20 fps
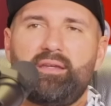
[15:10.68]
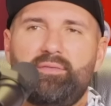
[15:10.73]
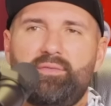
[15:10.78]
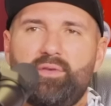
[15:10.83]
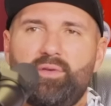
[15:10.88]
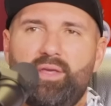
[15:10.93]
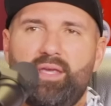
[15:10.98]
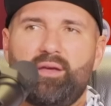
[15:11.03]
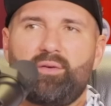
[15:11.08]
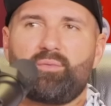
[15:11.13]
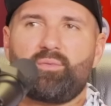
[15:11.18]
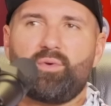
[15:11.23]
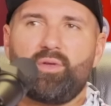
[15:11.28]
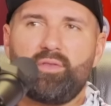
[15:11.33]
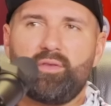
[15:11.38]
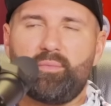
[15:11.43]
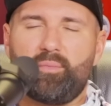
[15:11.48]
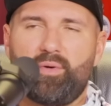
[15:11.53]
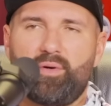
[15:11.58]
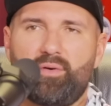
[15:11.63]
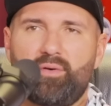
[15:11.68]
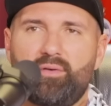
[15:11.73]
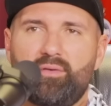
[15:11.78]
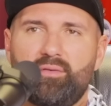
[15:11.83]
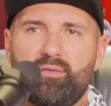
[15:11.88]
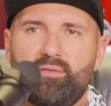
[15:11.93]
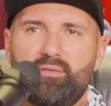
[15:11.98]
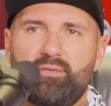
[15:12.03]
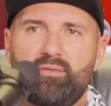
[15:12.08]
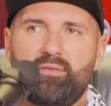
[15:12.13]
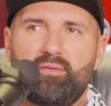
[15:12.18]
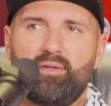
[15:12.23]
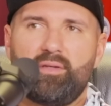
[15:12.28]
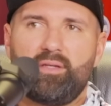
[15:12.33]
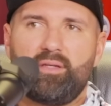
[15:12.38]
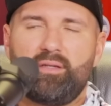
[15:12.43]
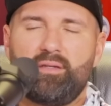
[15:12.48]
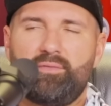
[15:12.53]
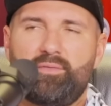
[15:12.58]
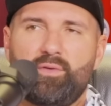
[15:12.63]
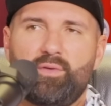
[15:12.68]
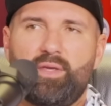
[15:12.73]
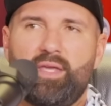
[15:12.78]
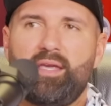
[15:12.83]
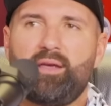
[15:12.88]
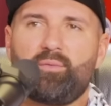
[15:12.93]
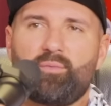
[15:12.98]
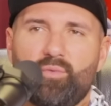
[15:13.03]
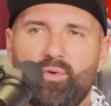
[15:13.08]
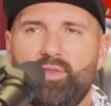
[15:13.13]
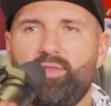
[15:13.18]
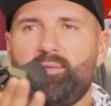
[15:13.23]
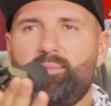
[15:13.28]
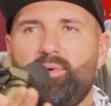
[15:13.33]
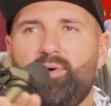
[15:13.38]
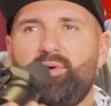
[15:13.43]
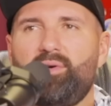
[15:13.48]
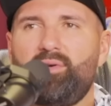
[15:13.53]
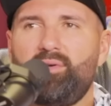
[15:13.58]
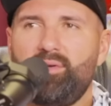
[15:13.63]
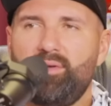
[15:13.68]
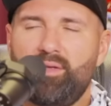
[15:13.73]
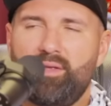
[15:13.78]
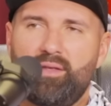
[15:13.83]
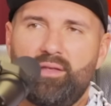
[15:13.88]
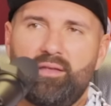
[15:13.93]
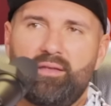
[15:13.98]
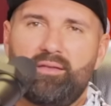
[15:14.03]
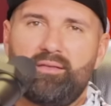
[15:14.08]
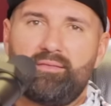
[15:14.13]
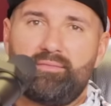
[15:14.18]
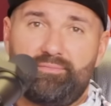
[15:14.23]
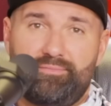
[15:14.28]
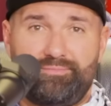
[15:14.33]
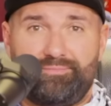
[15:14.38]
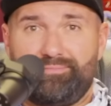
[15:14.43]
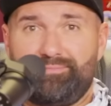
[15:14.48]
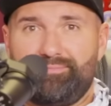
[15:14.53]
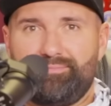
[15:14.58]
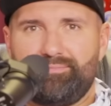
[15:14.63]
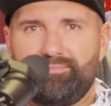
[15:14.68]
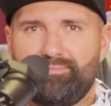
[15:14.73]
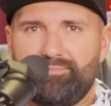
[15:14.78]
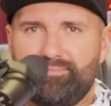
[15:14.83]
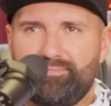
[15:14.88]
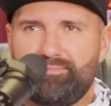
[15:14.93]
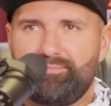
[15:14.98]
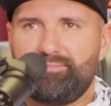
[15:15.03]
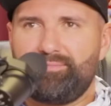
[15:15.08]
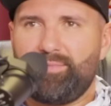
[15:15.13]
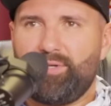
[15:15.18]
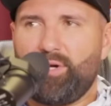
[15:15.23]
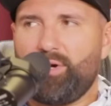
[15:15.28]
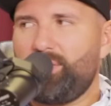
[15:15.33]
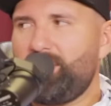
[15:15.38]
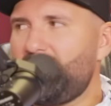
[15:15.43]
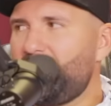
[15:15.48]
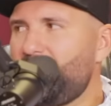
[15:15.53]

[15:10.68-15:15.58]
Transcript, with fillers: if you can't run the ball, and if you can't run the ball well, we already the,